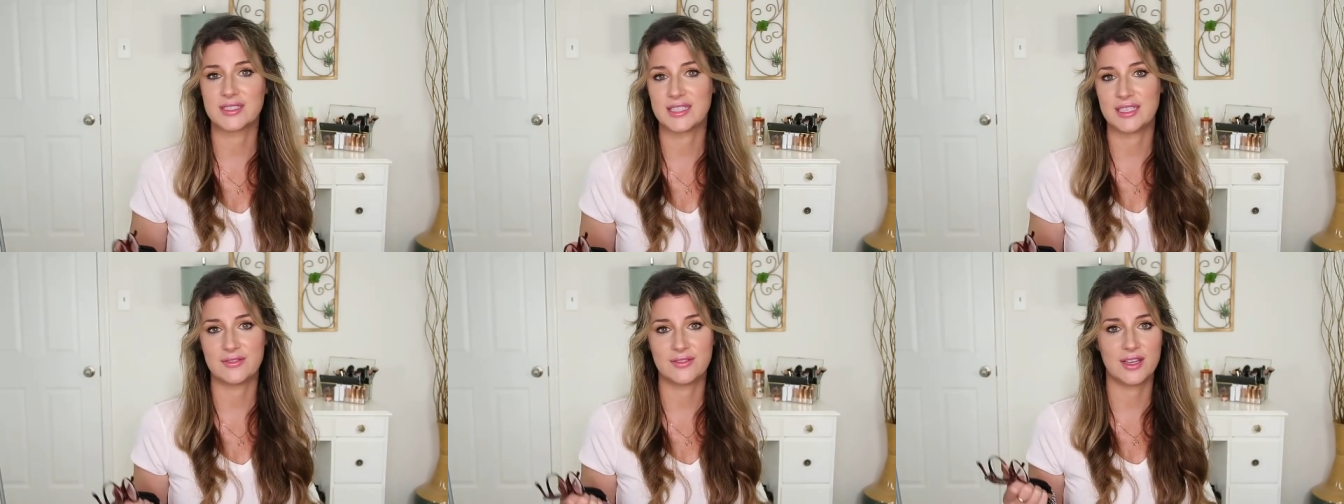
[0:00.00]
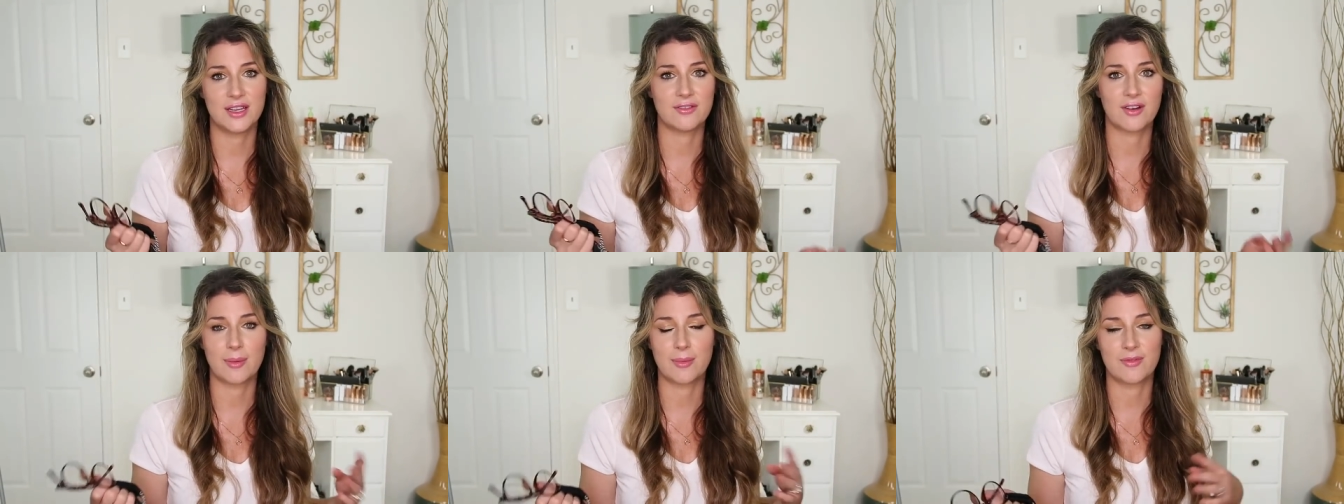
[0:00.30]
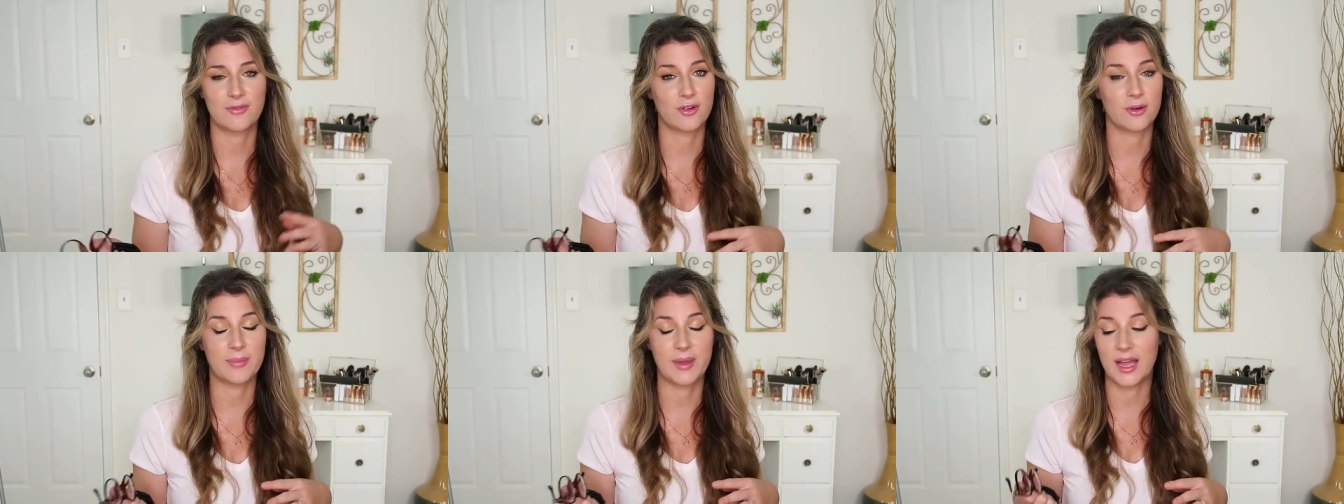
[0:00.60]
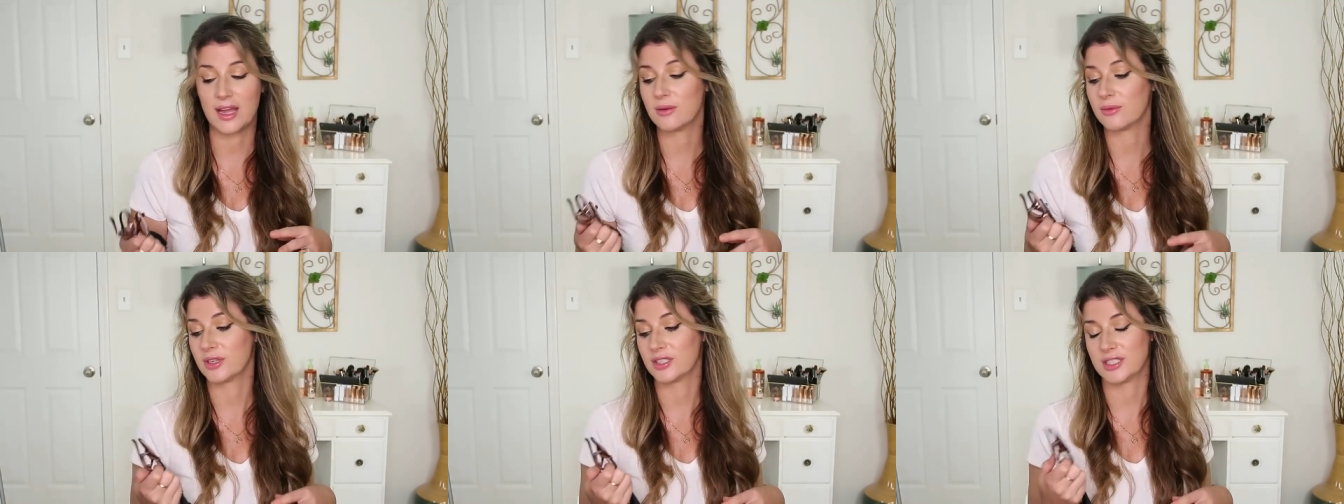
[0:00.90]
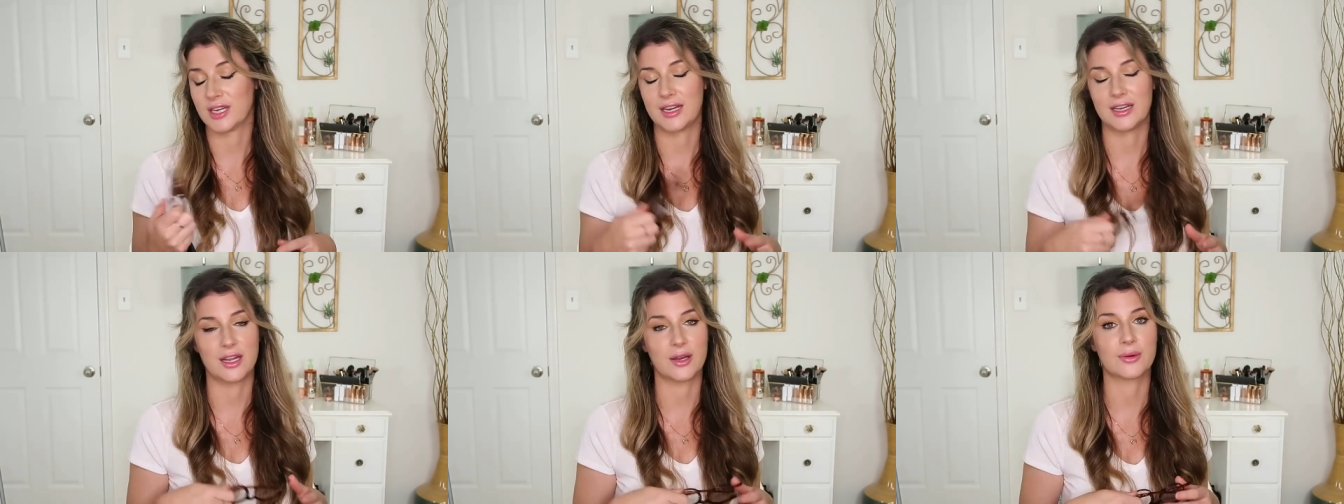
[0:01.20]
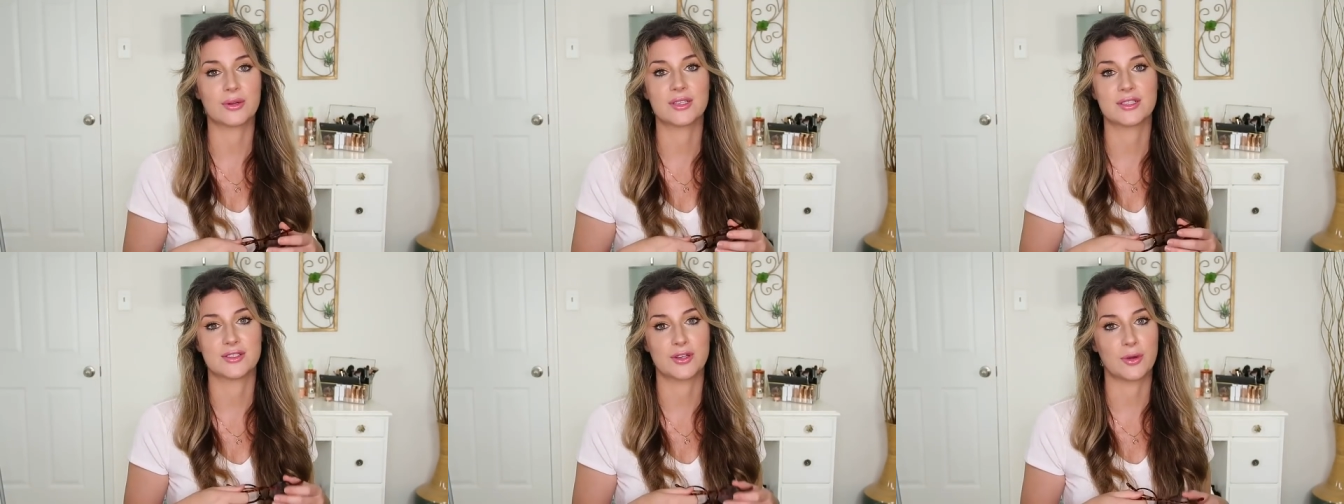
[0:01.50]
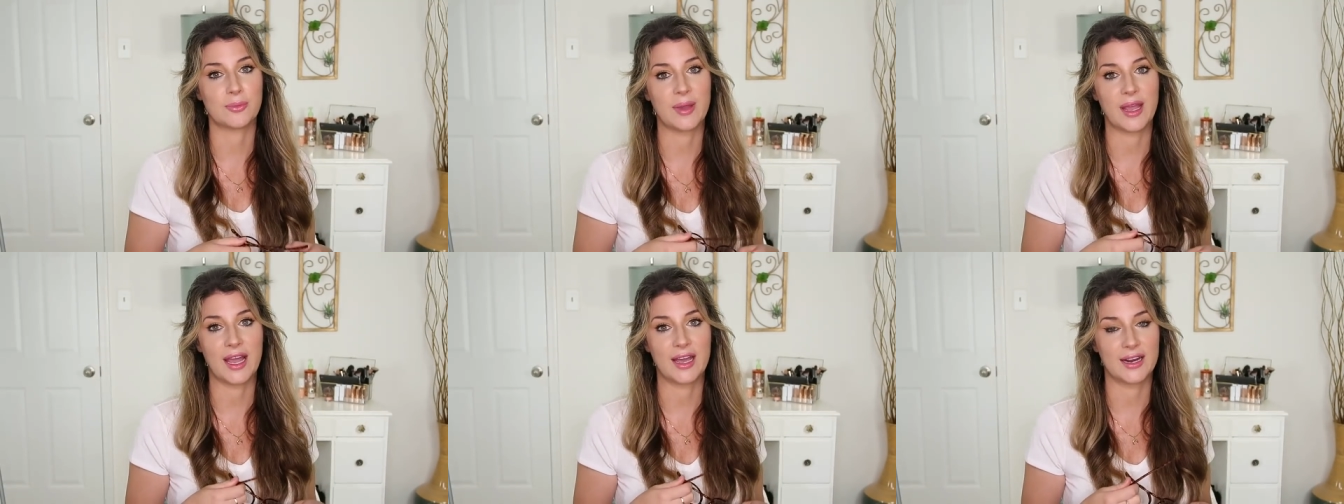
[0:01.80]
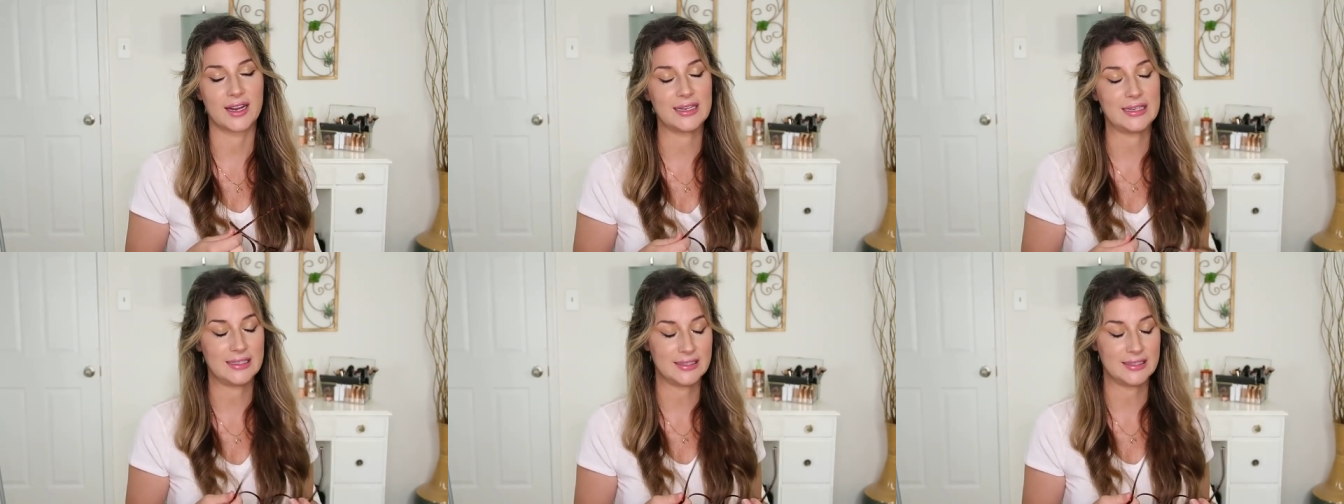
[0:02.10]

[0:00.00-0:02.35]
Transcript: of the TV right before bed, which I know is so bad.